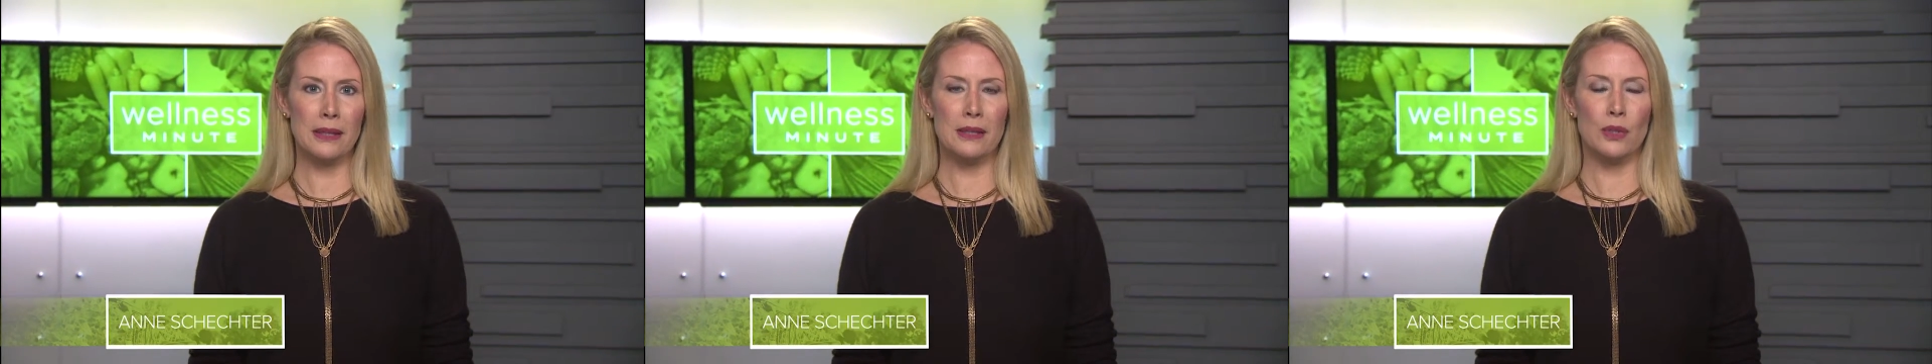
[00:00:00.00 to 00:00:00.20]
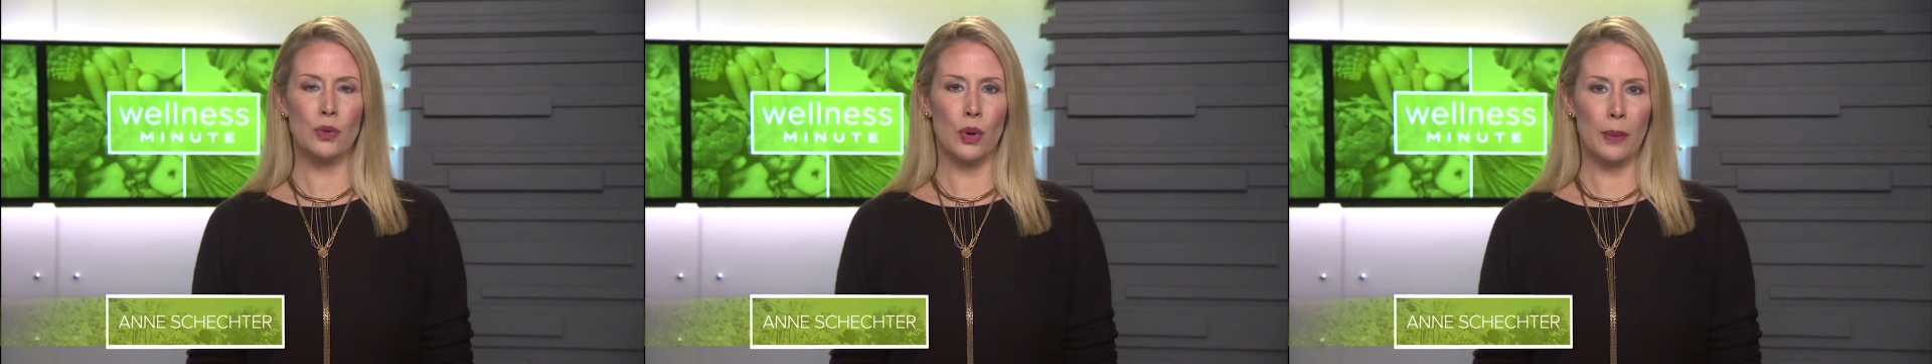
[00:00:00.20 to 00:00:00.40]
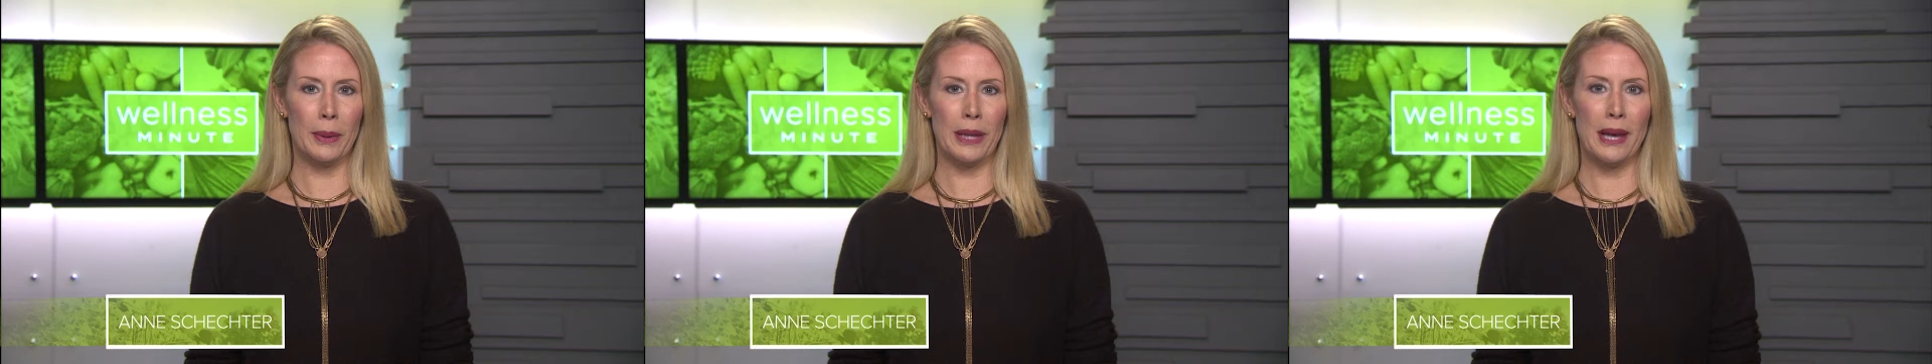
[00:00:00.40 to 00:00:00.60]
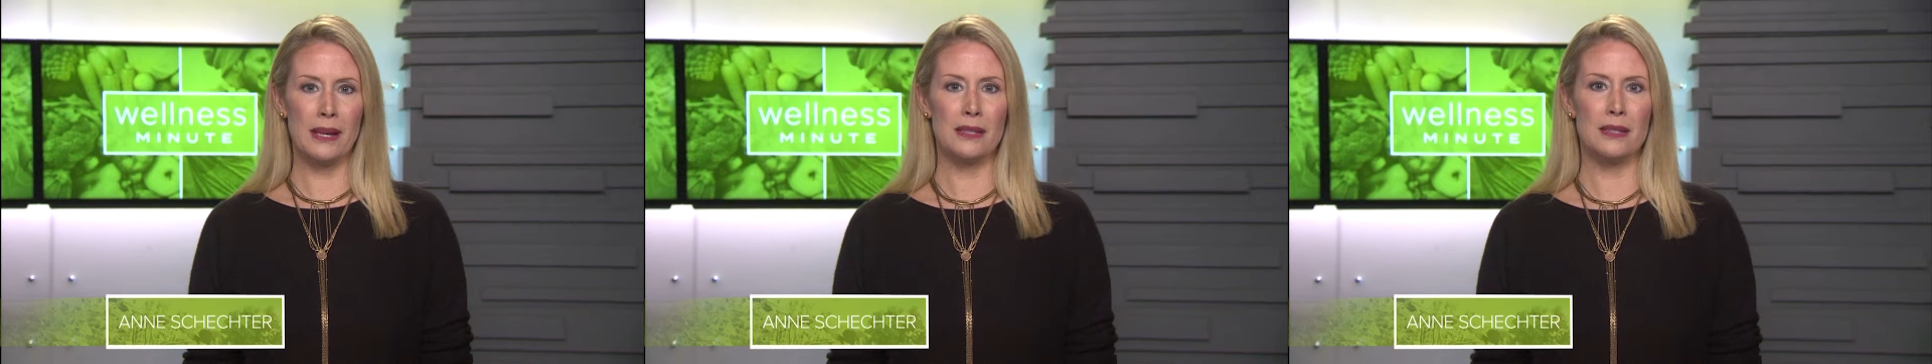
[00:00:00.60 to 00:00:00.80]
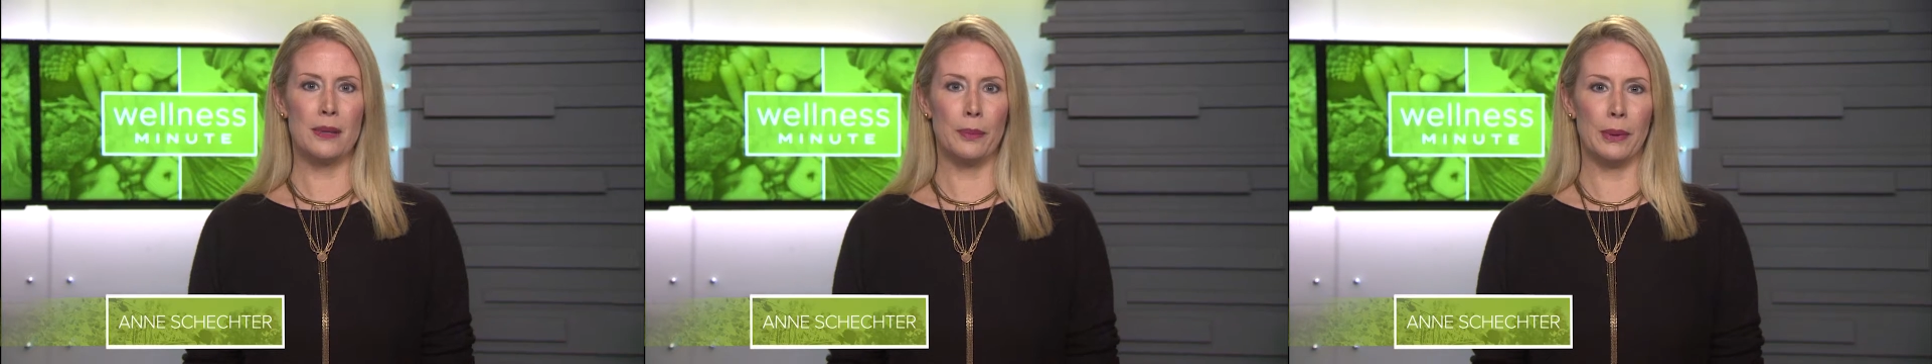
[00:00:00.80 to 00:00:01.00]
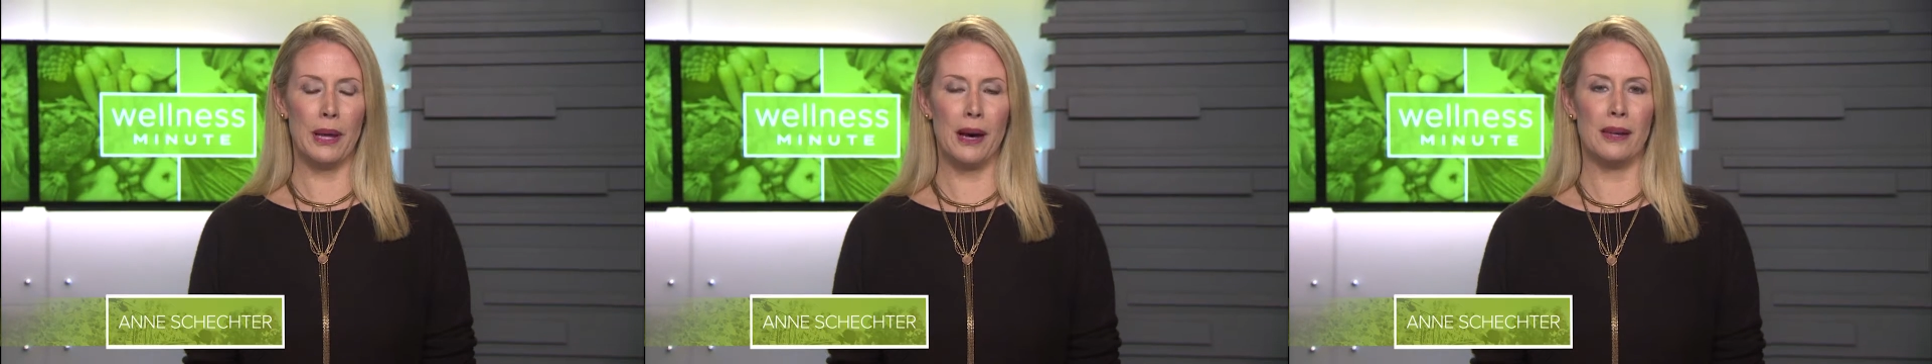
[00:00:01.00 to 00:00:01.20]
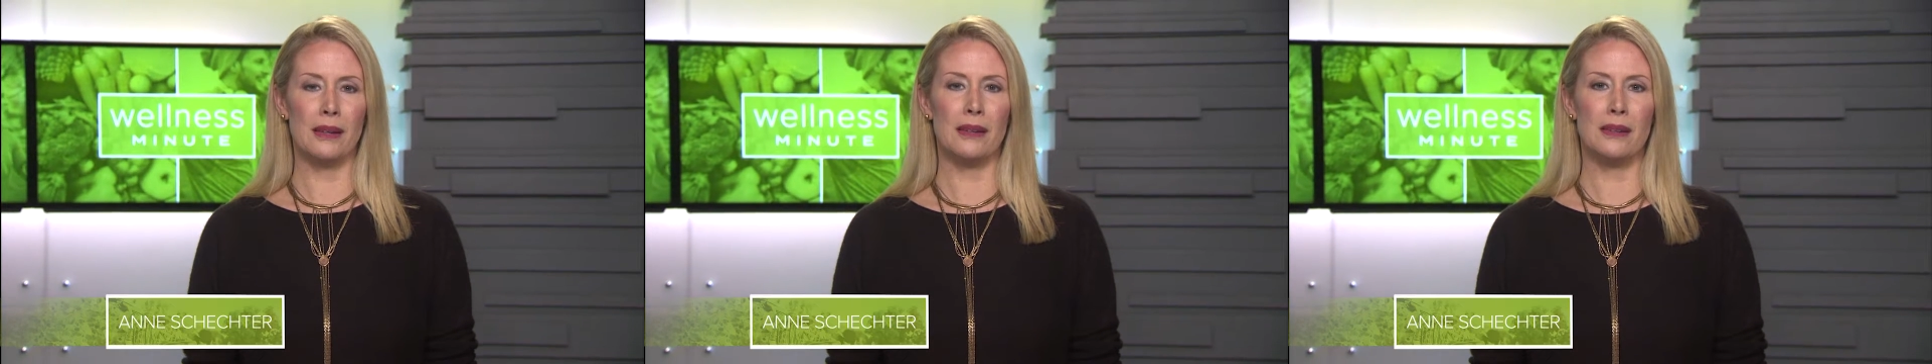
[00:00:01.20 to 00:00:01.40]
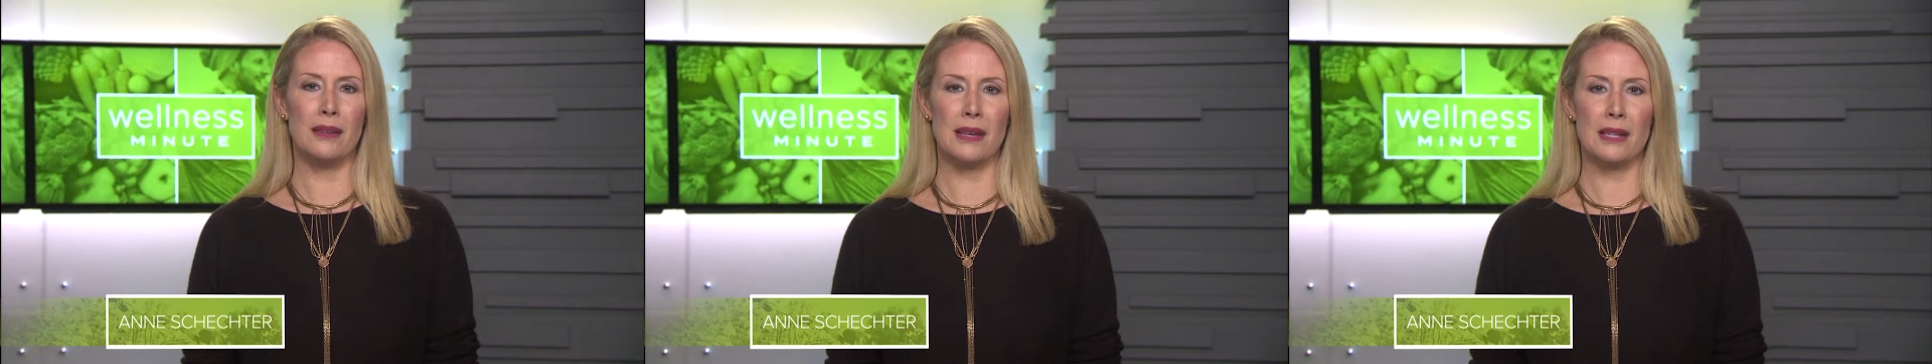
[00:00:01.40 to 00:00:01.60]
to normalize the blood
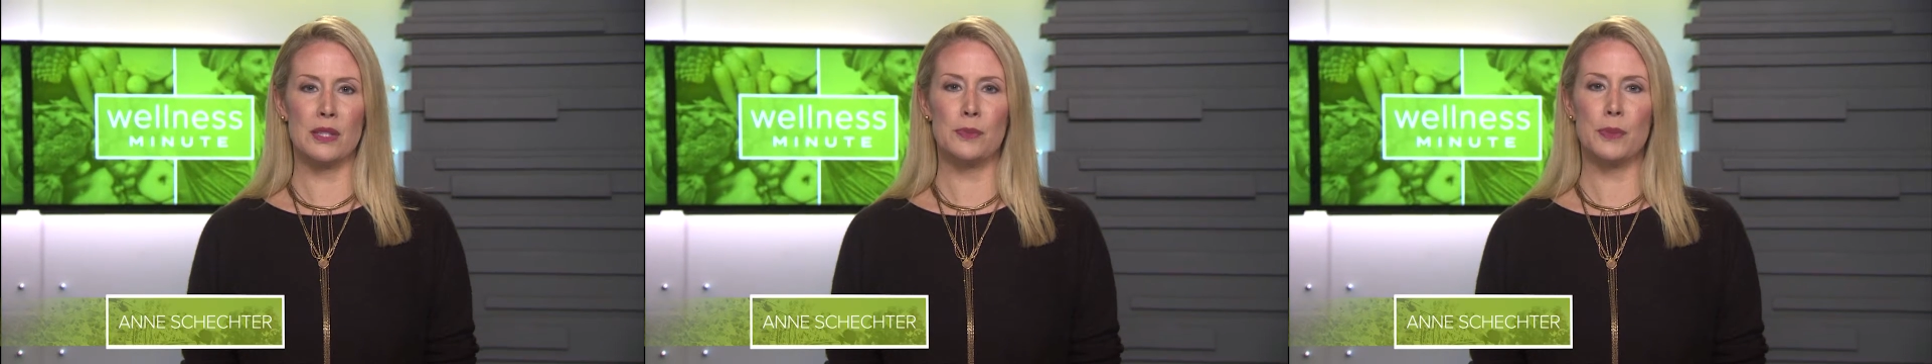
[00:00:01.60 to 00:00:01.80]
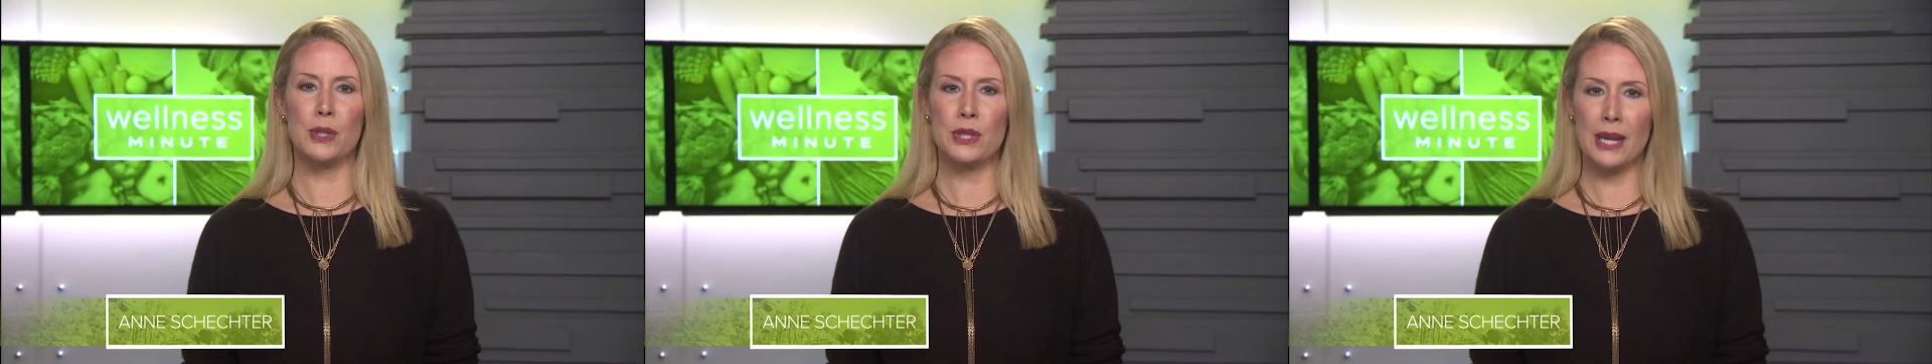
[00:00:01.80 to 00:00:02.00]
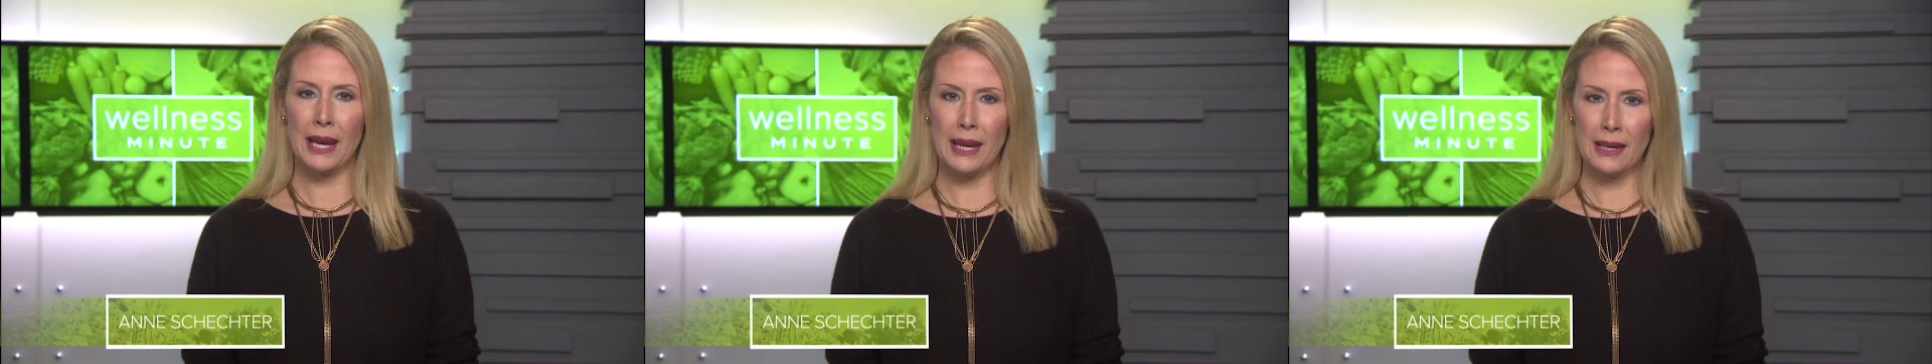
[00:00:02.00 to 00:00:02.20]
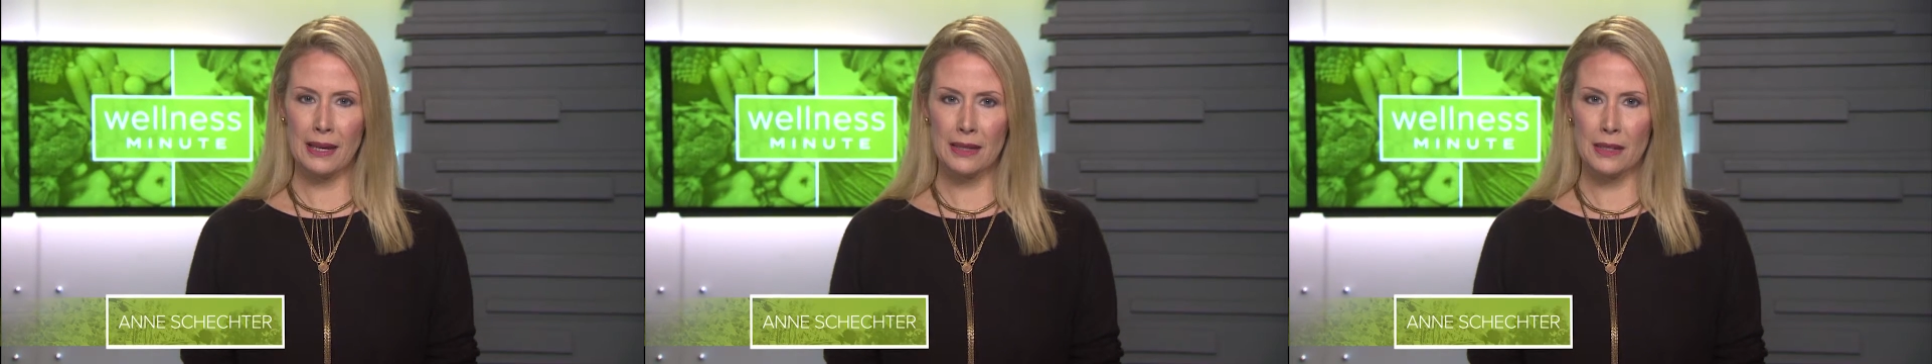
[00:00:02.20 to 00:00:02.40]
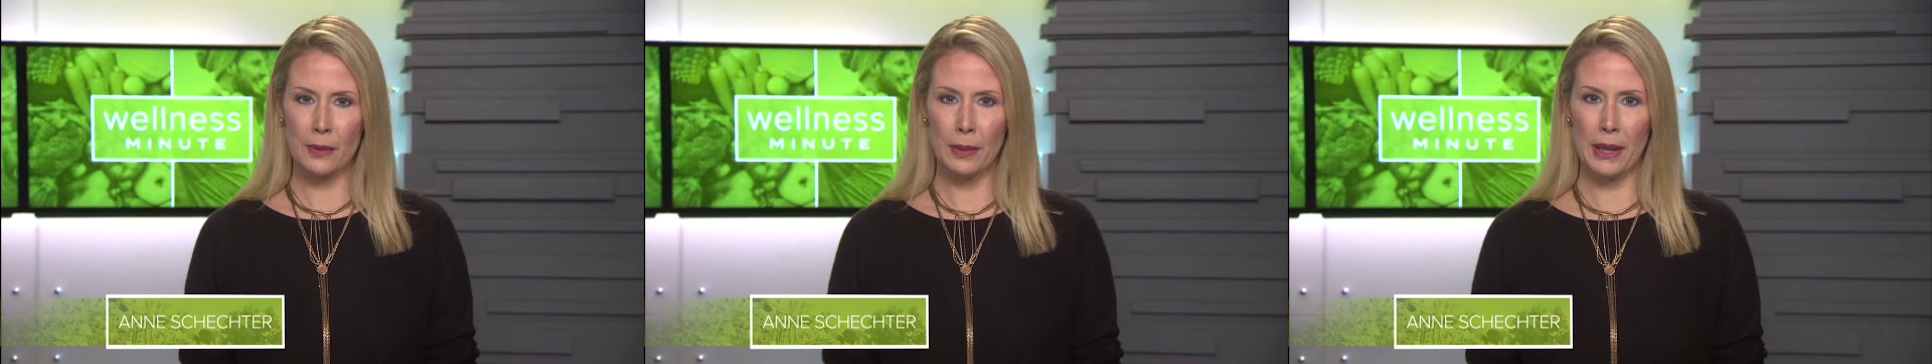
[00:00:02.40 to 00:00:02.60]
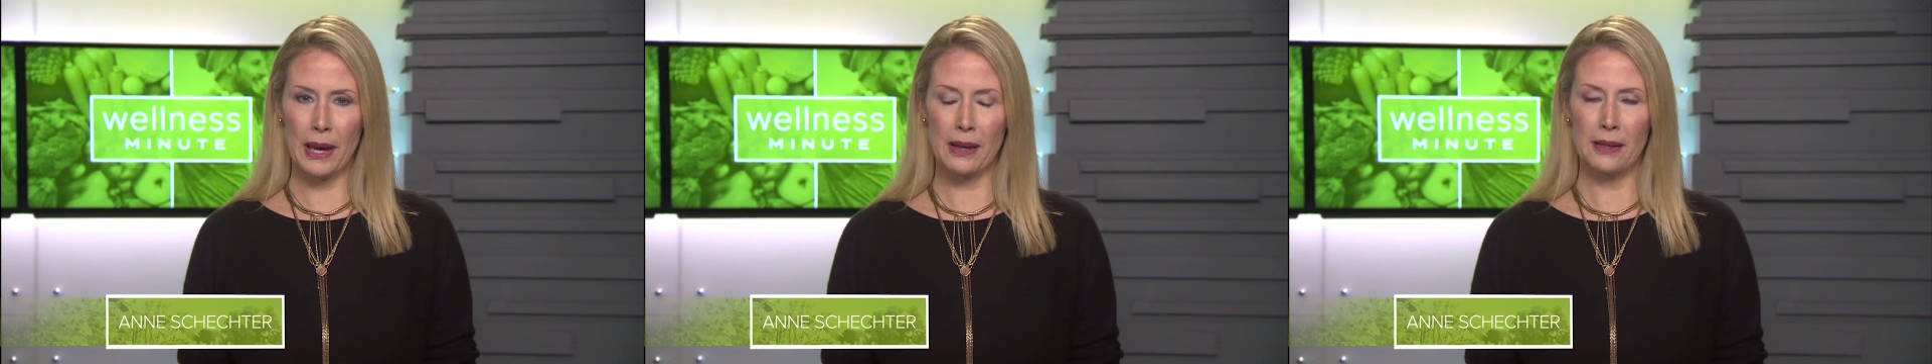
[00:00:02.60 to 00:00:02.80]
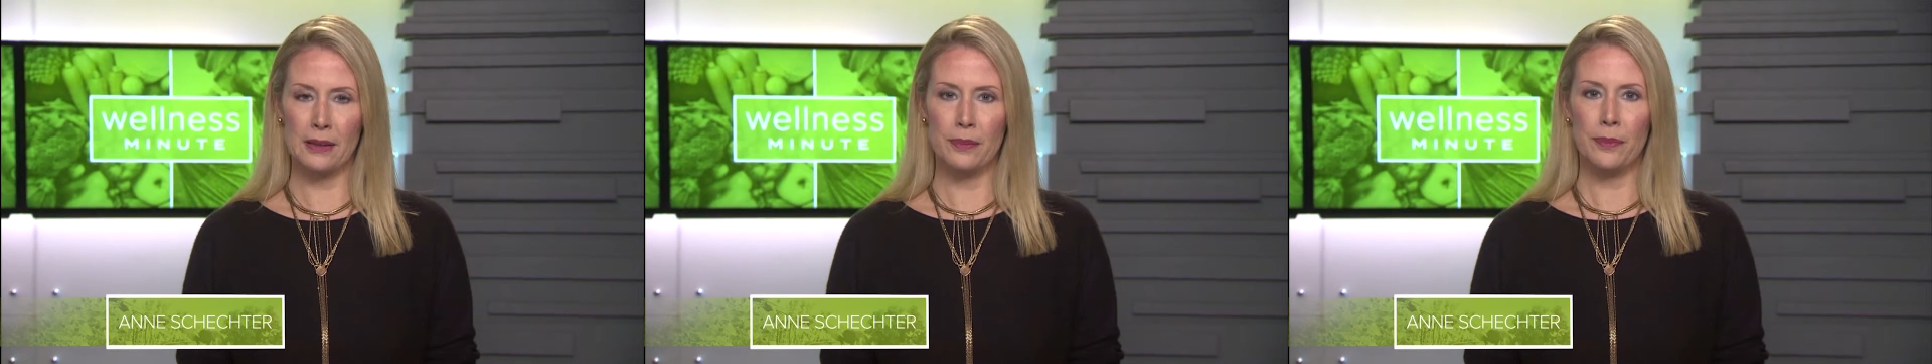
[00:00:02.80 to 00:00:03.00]
and things pertaining to blood.